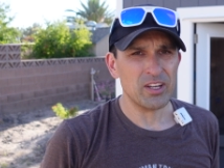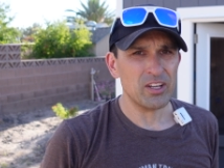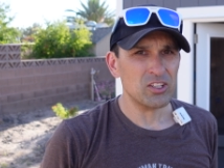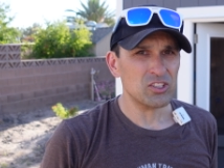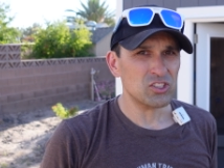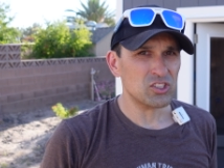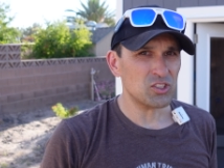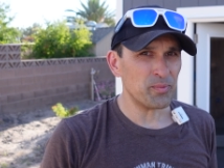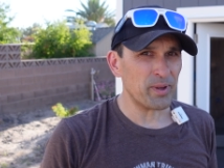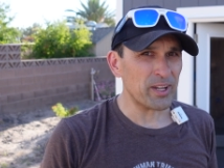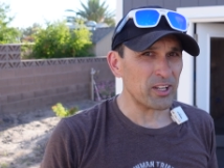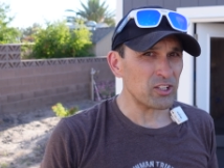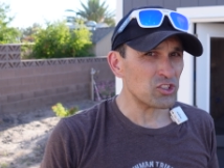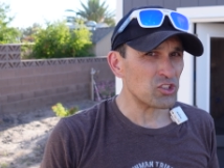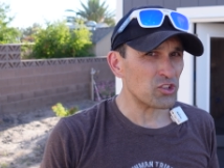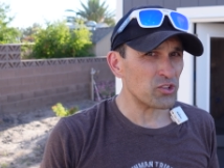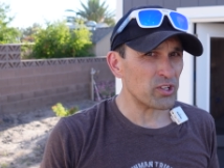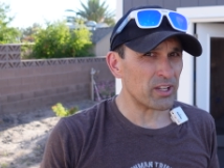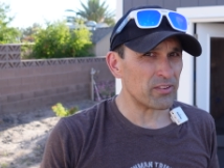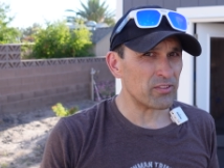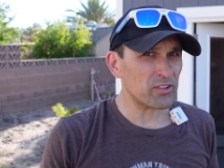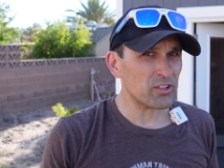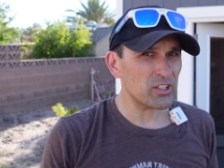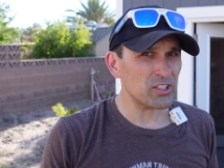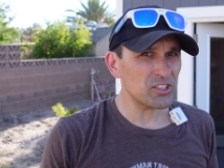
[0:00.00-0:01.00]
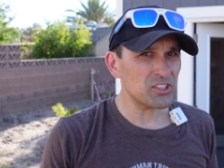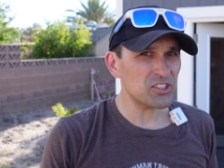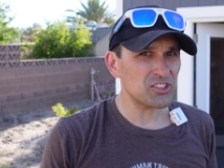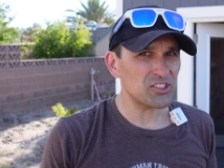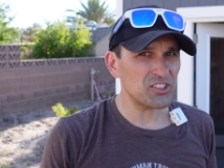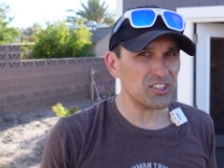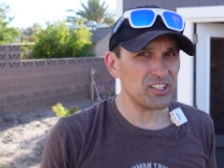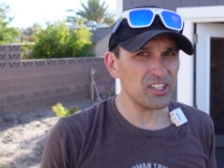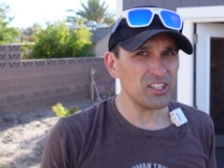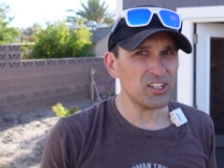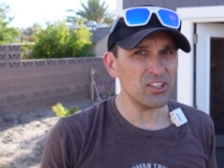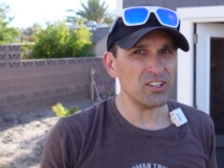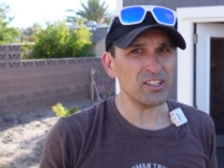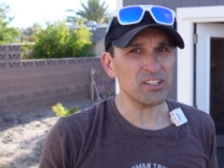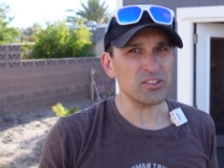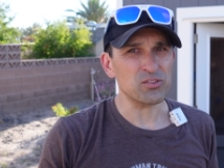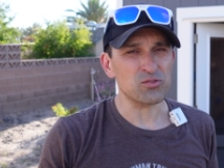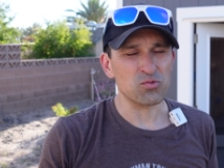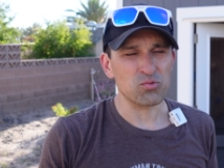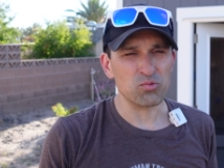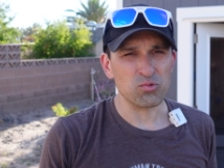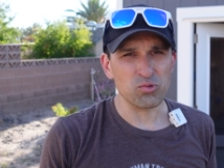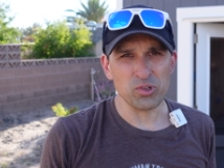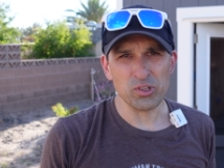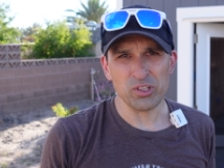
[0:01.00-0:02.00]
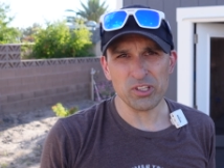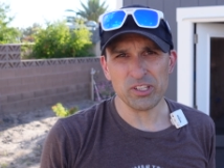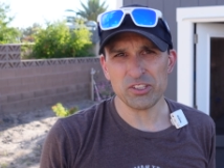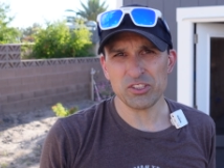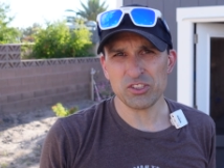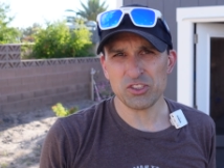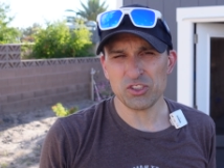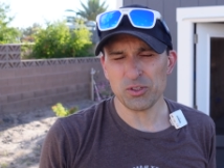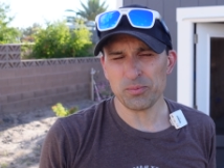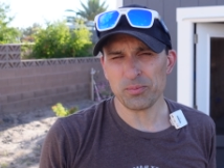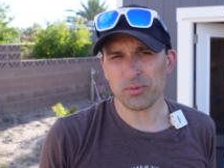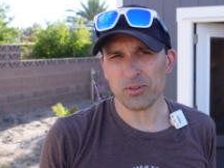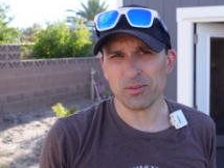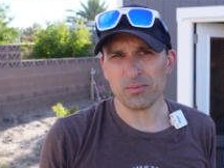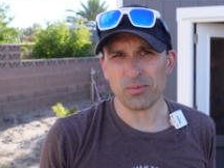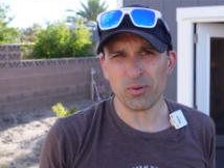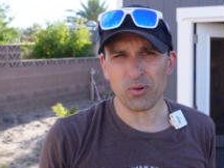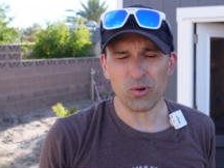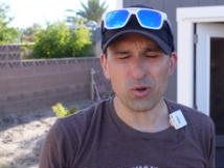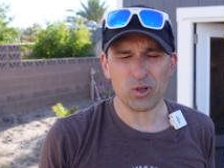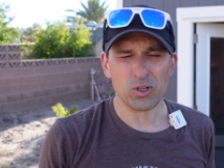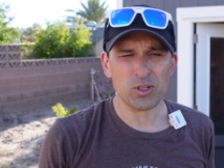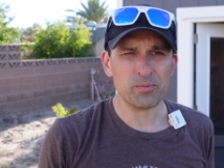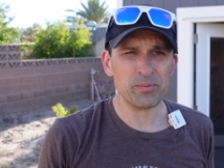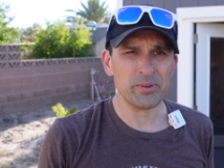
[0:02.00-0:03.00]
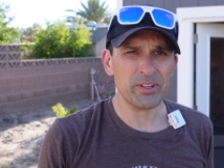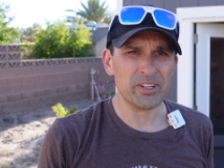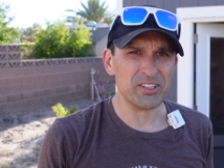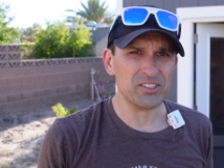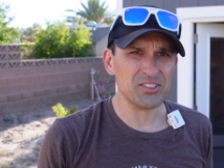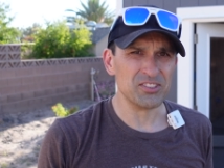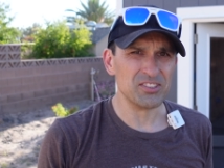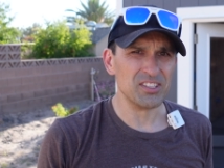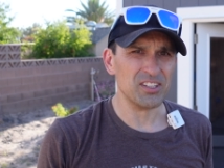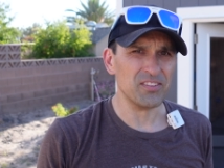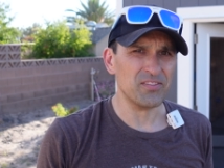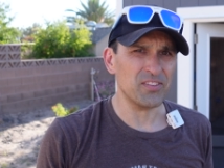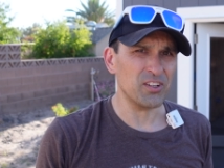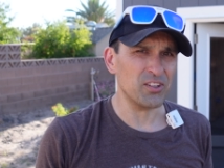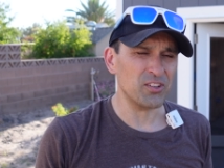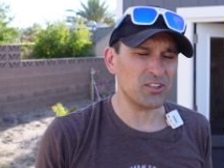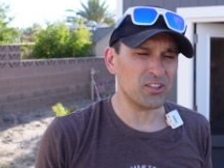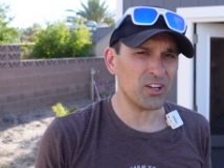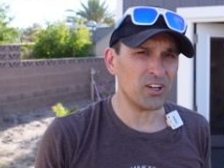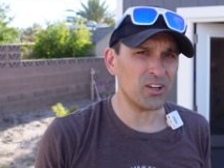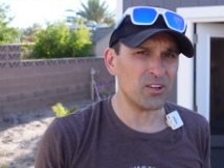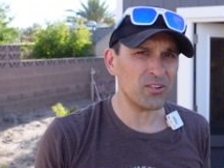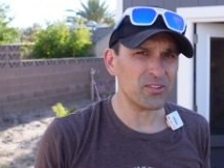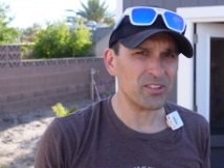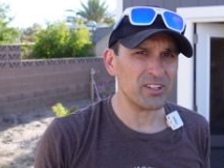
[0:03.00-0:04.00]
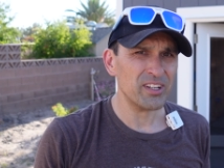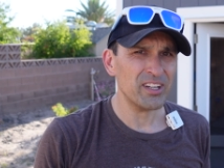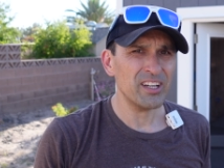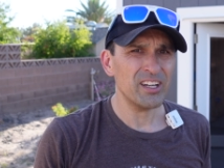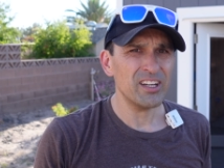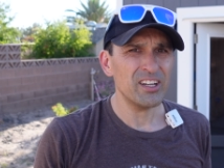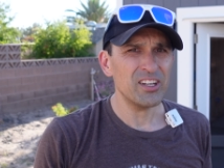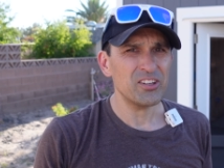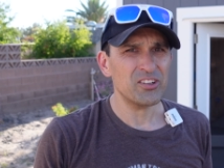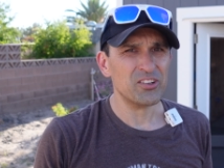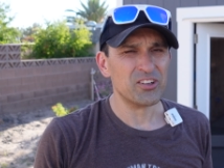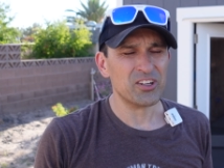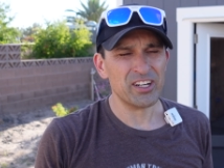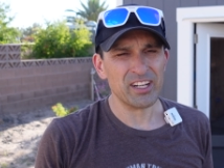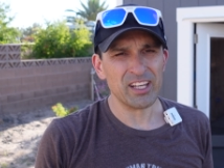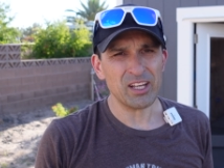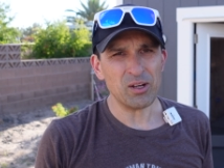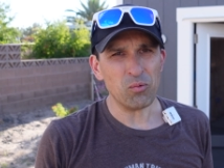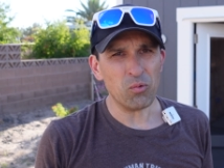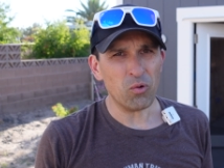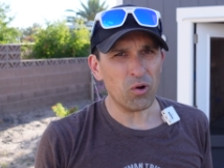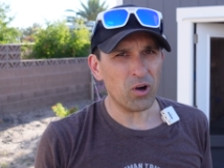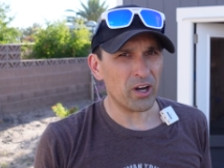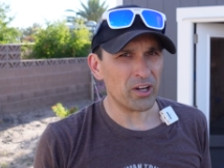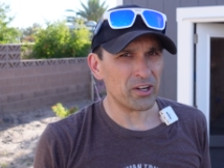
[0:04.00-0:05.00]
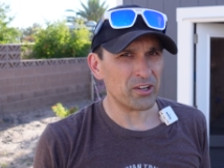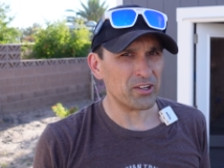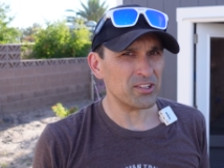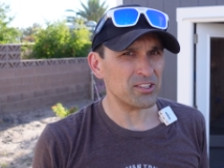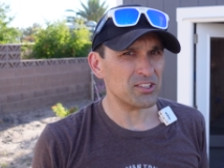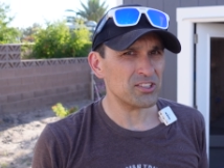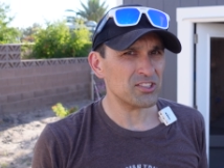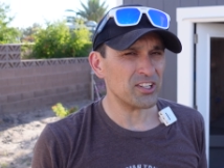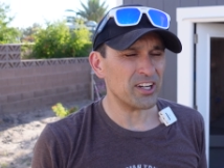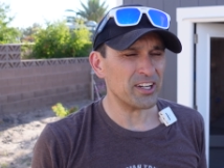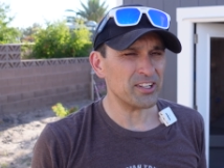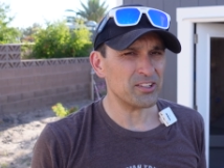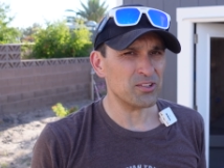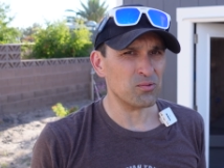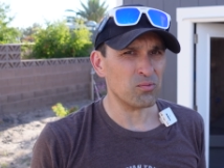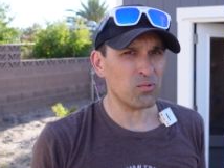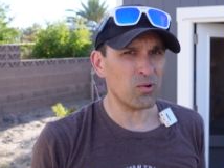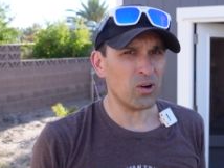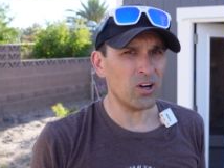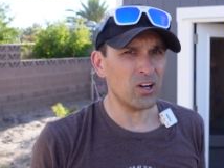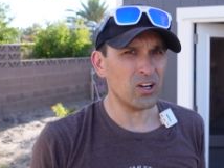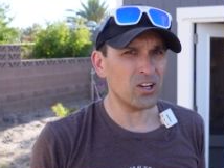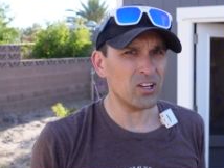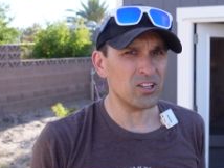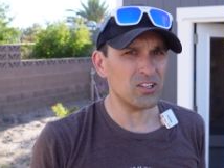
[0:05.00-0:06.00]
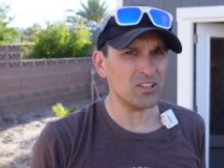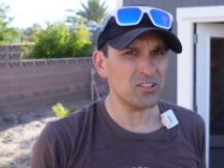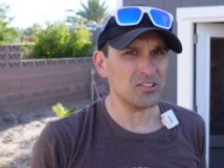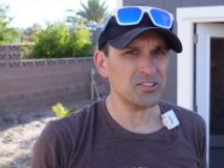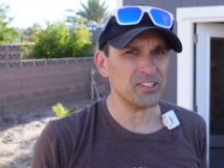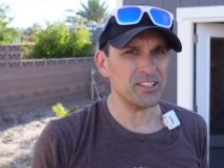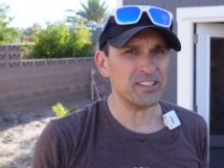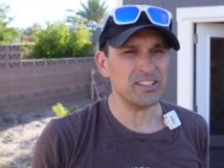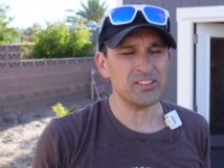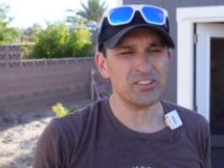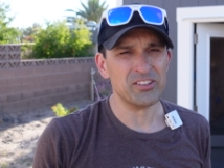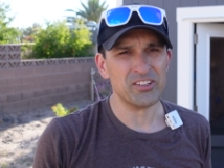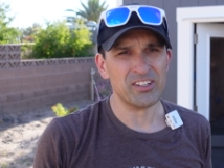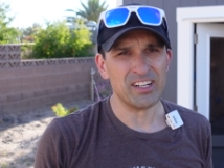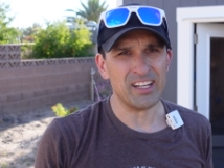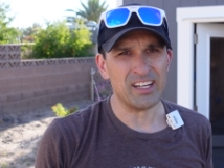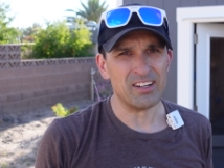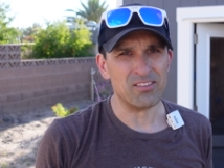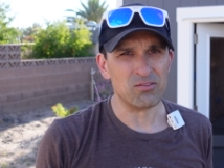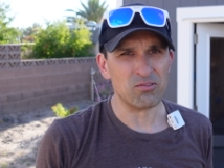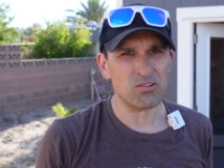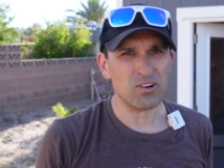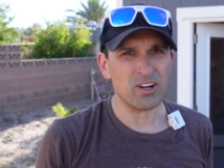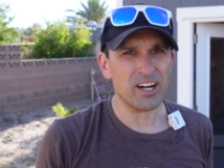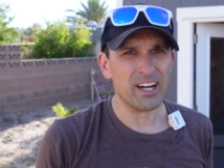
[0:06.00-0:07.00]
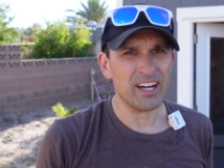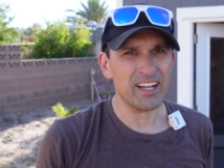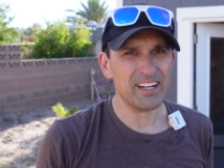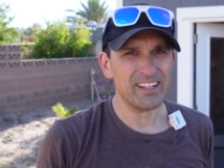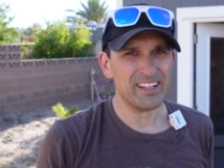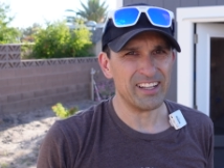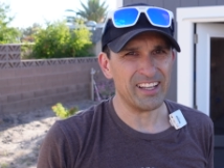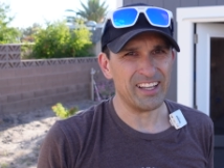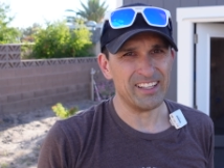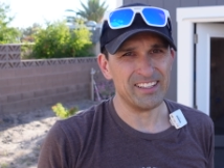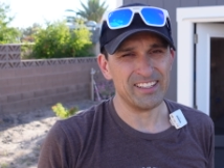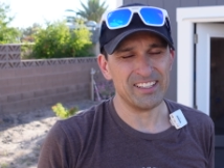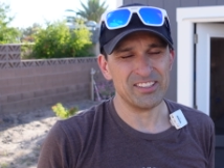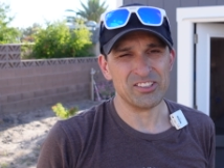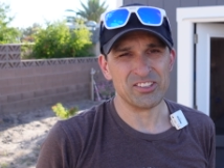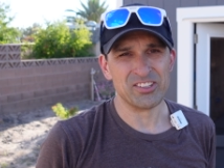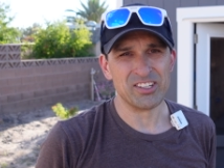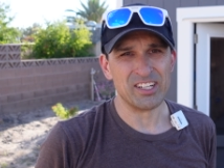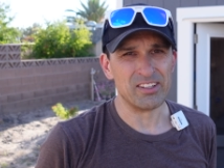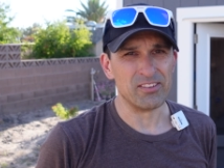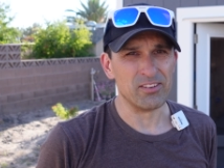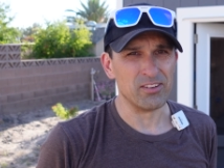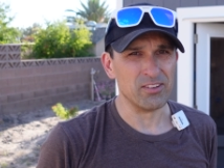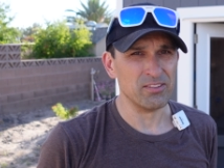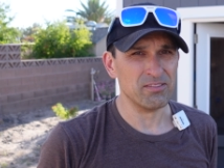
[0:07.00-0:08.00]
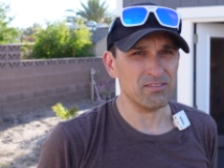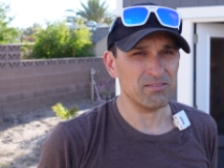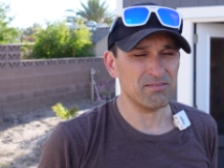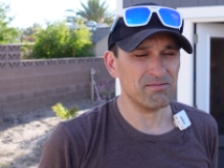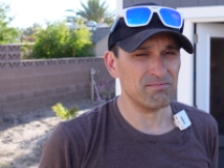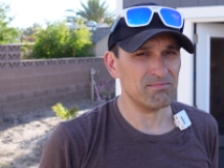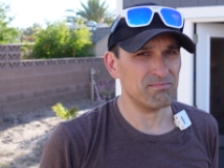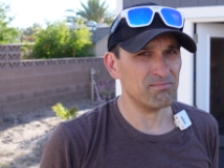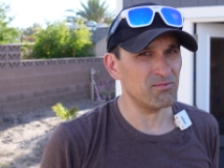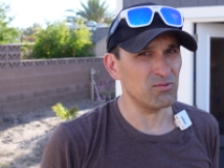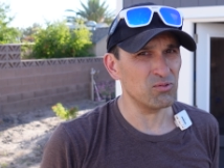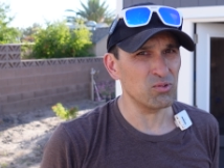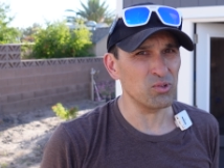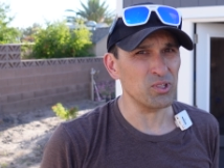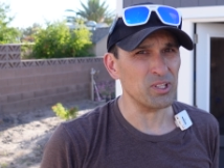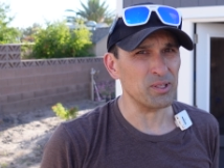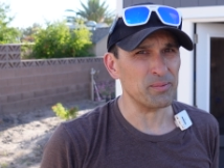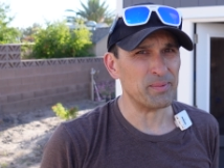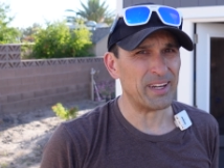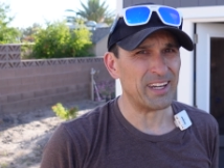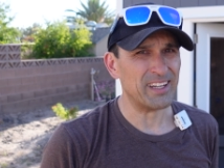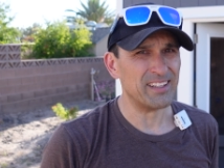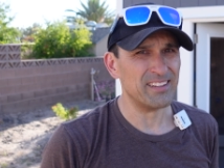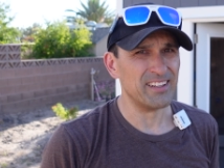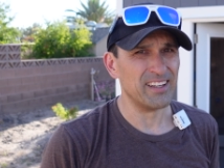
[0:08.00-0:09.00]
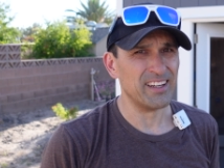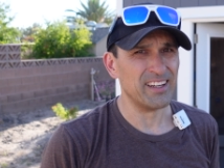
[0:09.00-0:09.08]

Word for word: So making sure you have a good seal is really super important because if you don't, you're gonna get water inside your walls and then you're gonna have rot and then you're gonna have a really bad